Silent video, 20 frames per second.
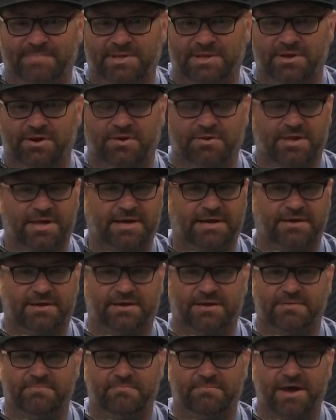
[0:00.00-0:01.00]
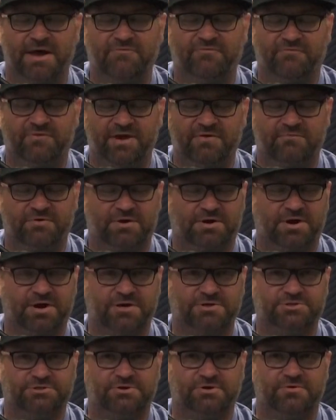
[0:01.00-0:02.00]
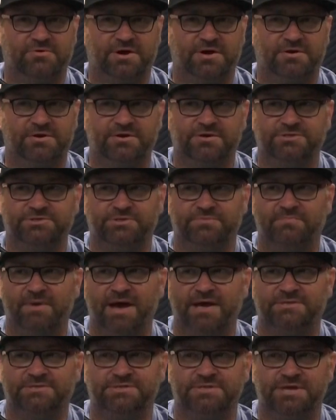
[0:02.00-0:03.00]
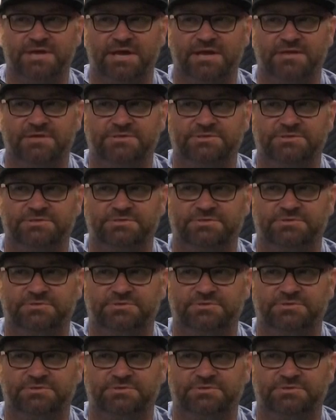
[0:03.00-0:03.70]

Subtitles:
like my favorite car show around here is the Back to the 80s